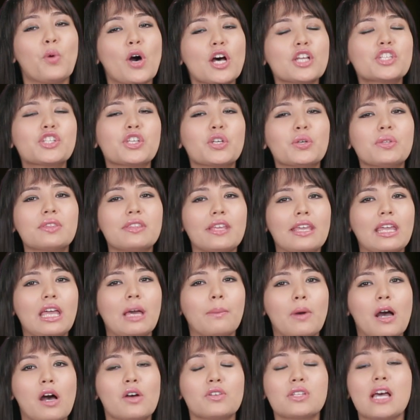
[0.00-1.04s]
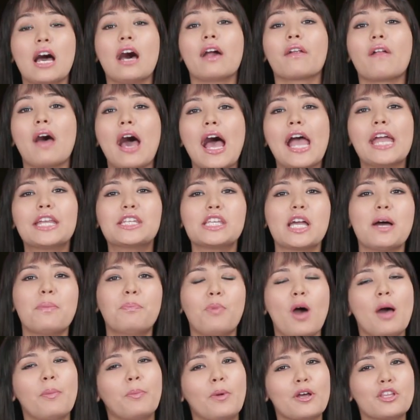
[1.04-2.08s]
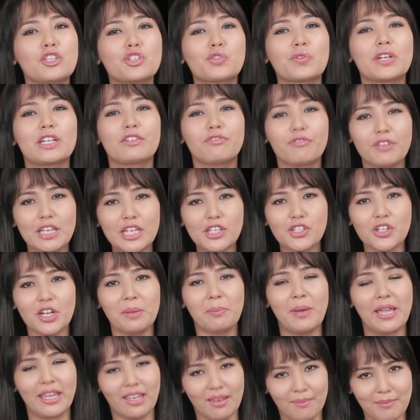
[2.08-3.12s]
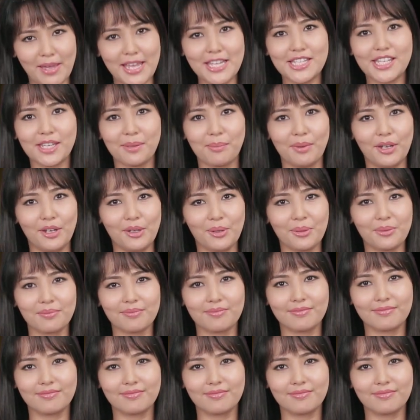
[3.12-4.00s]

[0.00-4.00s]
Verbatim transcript: what do you think about our Idea Popcorn Street feature by commenting below.